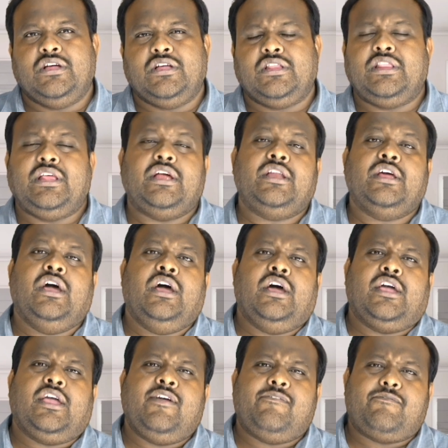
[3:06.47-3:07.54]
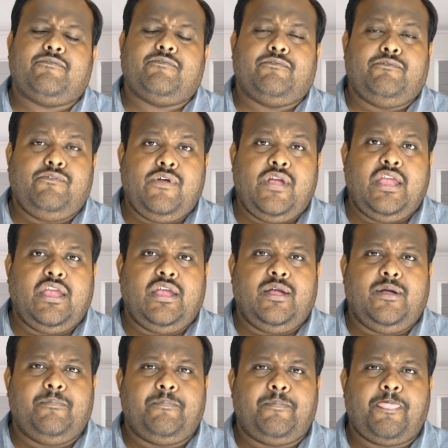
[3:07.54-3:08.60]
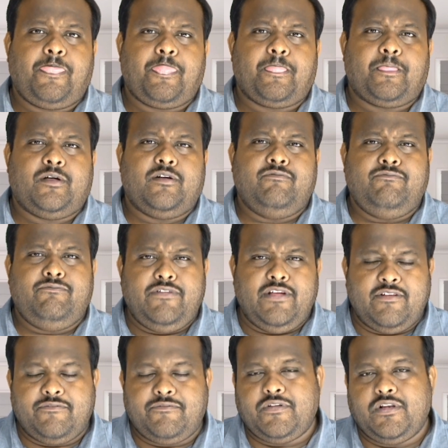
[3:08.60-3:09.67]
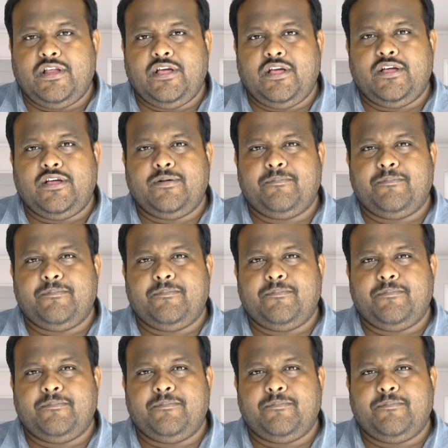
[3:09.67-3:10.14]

that if we willfully